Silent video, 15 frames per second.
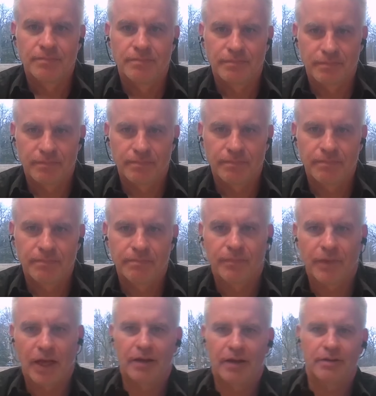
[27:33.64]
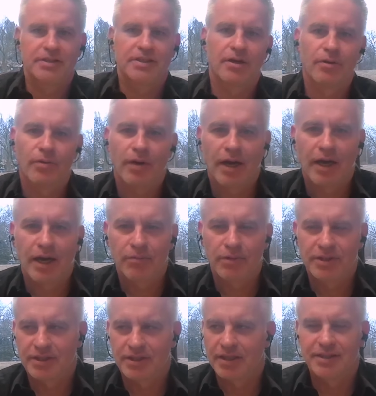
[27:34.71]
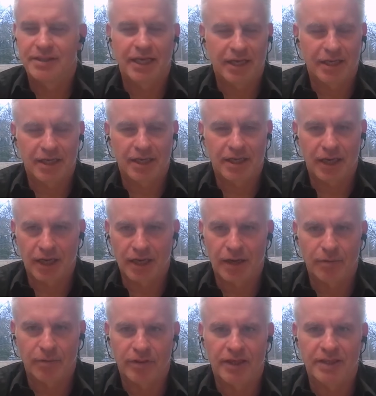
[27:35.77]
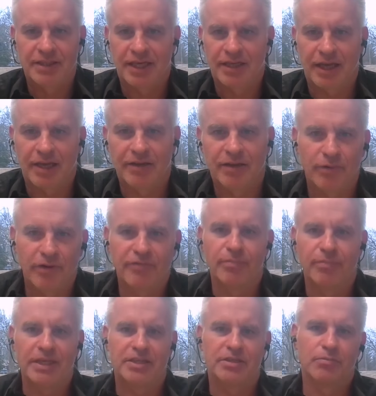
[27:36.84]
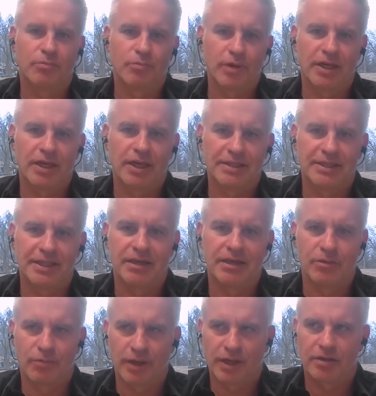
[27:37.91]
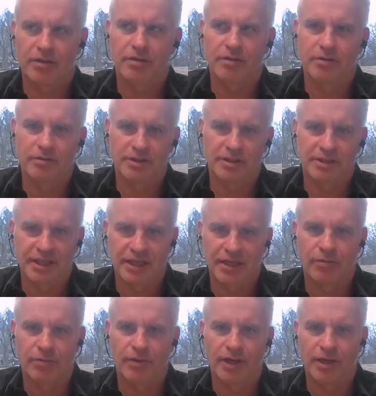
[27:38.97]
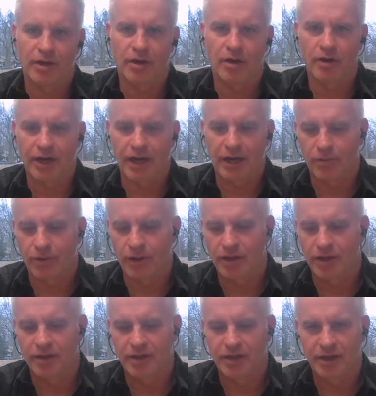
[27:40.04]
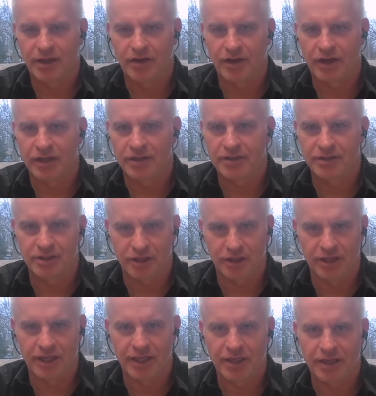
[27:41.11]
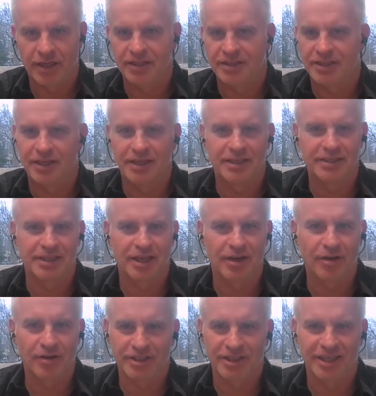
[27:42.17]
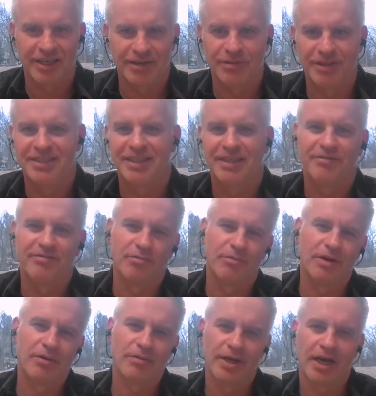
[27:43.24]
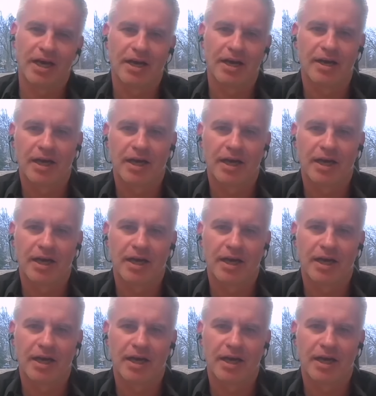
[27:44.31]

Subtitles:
Mm-hmm. So I would say a couple of things. We've mentioned with Adena, we're continuing on our journey. It's a long journey we see from where we are.